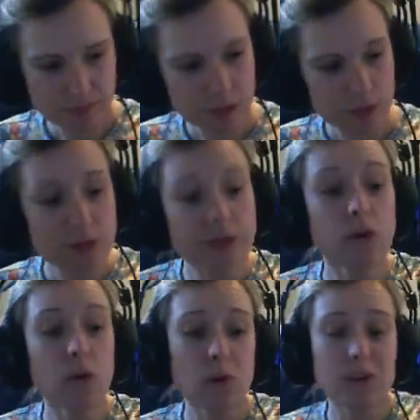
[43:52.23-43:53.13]
But I've
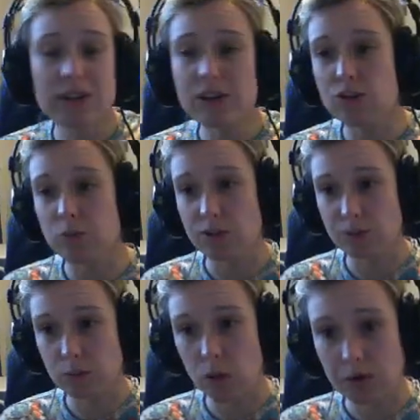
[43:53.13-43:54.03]
got one and I just
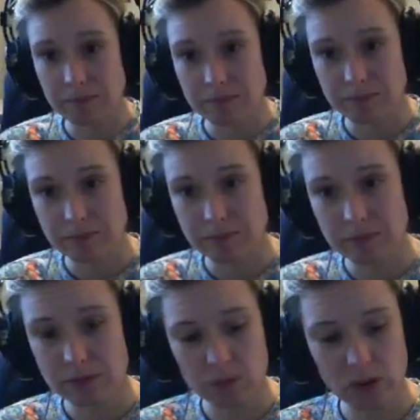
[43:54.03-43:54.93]
wanted one.
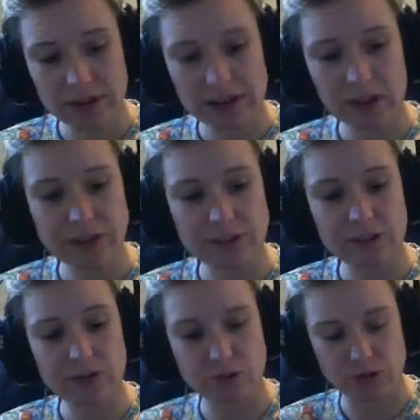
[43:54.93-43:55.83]
What I'd like to
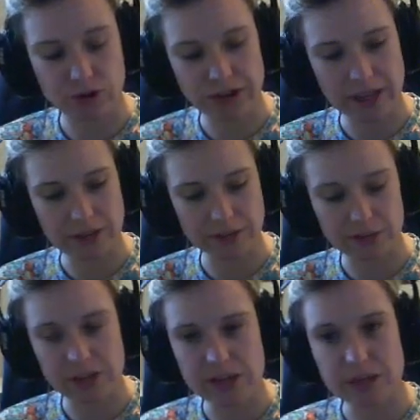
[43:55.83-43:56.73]
do is try to get some
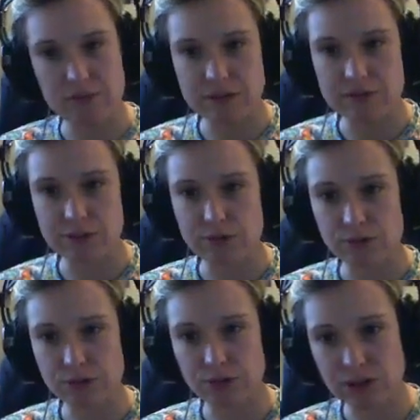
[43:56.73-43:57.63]
of the previous
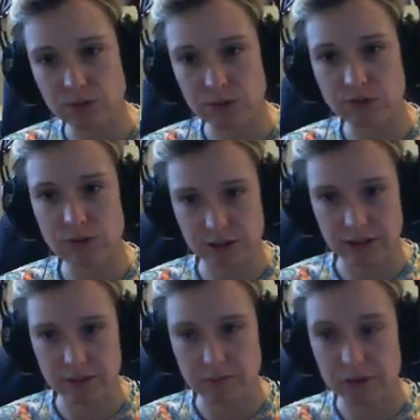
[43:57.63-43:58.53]
Sword and Shield ones to
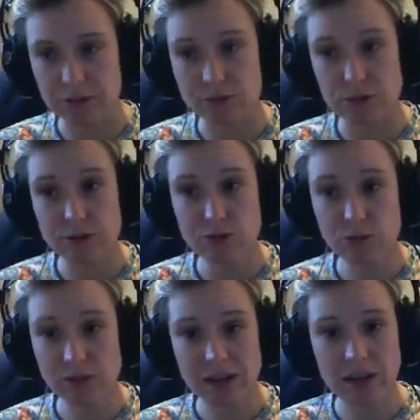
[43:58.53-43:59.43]
help with my storage
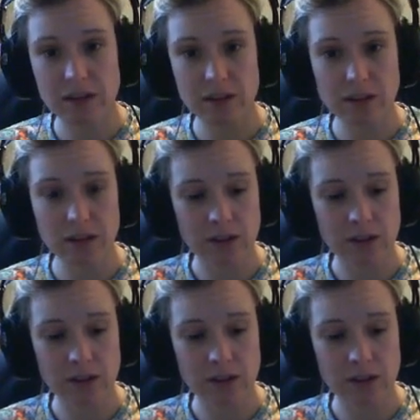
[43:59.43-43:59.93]
more than anything.